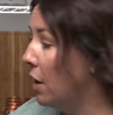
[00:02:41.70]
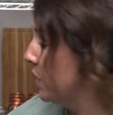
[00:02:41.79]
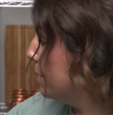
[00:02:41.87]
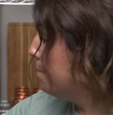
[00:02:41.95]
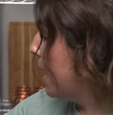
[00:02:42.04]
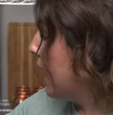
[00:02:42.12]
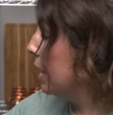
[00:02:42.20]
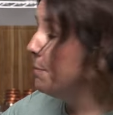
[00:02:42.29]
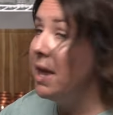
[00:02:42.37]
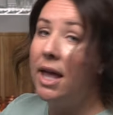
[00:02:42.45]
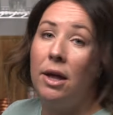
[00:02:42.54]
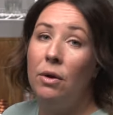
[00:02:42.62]
on the back
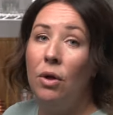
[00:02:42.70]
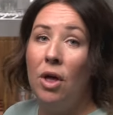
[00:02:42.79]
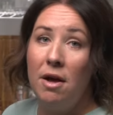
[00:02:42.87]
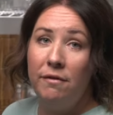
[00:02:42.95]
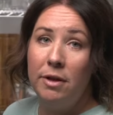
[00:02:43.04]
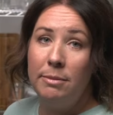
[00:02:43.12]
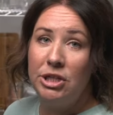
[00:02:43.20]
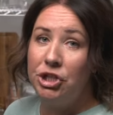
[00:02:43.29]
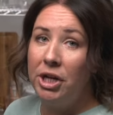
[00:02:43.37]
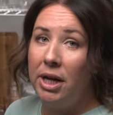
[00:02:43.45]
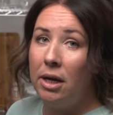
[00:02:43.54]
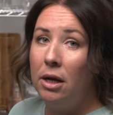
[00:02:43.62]
panel of the
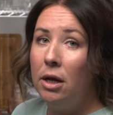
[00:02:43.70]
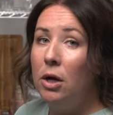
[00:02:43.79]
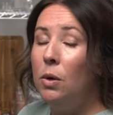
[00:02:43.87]
machine.